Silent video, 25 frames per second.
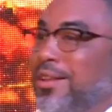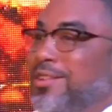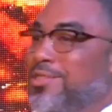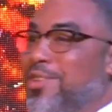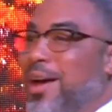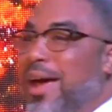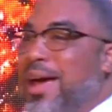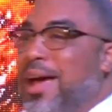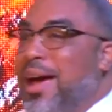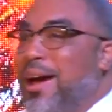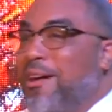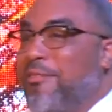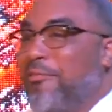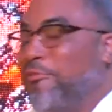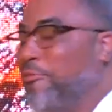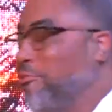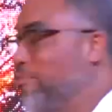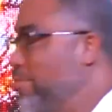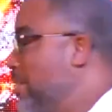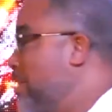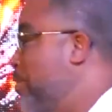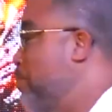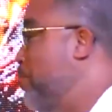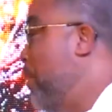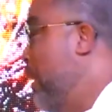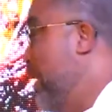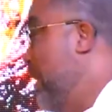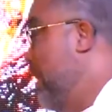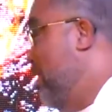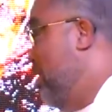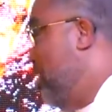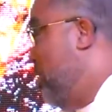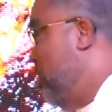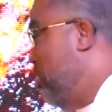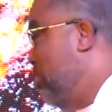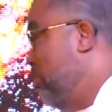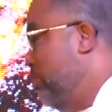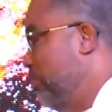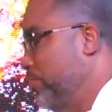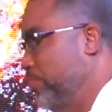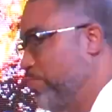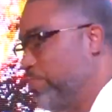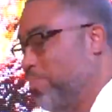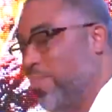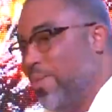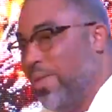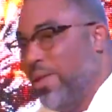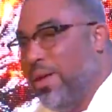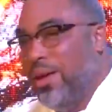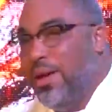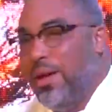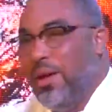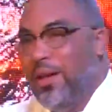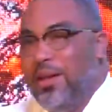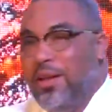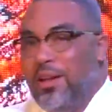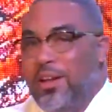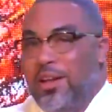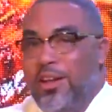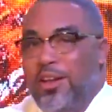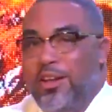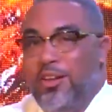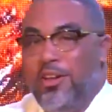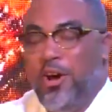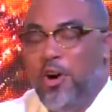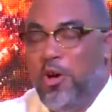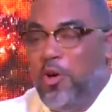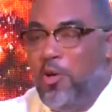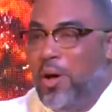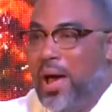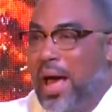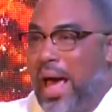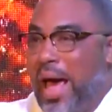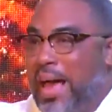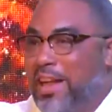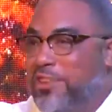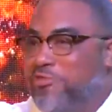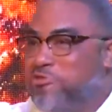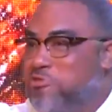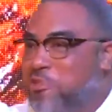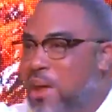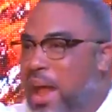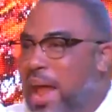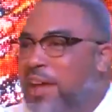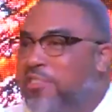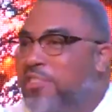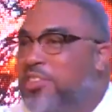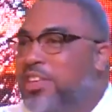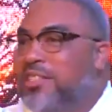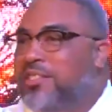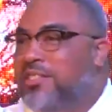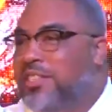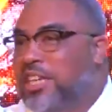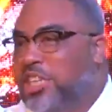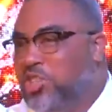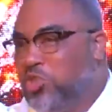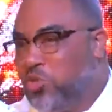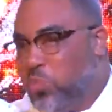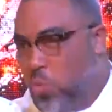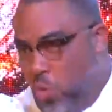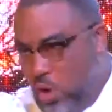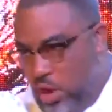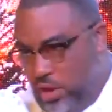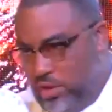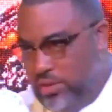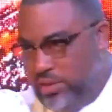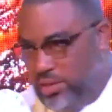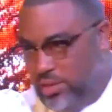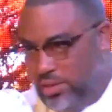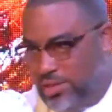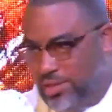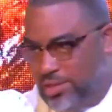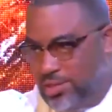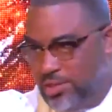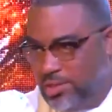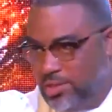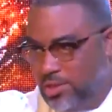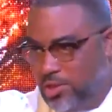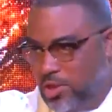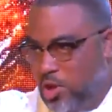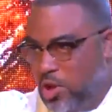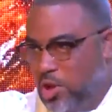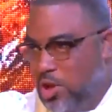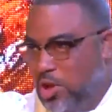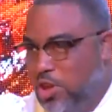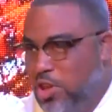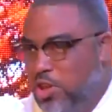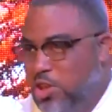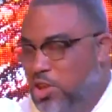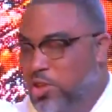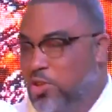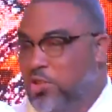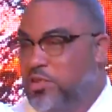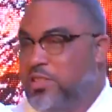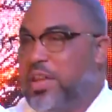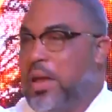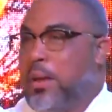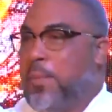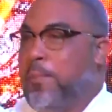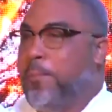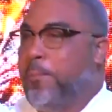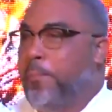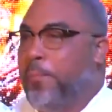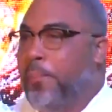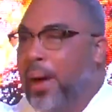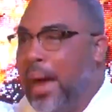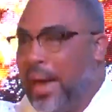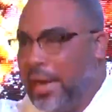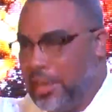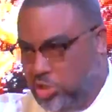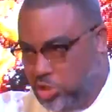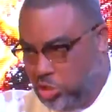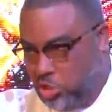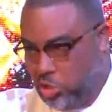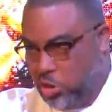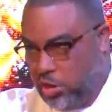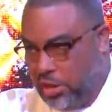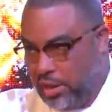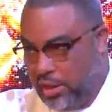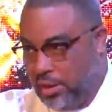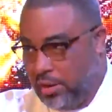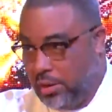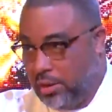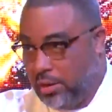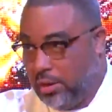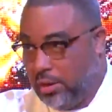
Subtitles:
So I have spinach. Now, I tried this dish once using pak choy,